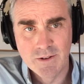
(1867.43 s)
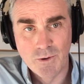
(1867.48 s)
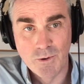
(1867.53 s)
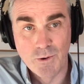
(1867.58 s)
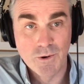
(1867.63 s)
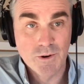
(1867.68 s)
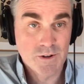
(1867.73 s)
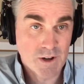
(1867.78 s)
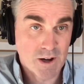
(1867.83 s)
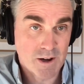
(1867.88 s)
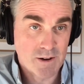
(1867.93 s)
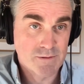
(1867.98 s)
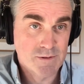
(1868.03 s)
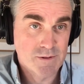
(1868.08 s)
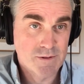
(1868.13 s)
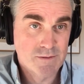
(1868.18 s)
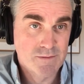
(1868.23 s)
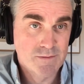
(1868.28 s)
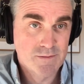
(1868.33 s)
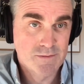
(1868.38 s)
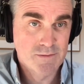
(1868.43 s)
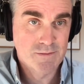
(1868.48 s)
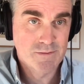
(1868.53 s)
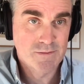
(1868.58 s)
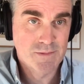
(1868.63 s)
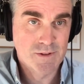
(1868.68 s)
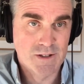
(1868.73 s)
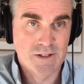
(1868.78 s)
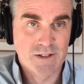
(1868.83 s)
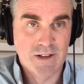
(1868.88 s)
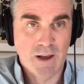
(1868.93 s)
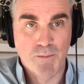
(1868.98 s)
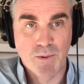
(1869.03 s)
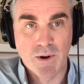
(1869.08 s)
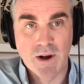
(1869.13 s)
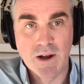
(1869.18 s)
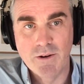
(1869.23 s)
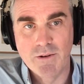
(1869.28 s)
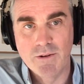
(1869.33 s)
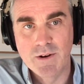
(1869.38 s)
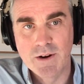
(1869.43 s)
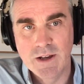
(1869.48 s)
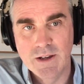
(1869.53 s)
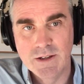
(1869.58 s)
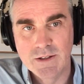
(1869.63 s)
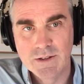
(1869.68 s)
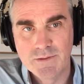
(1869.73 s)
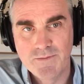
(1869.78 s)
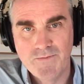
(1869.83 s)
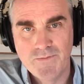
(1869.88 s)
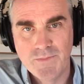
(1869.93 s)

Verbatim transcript: or don't to set priorities?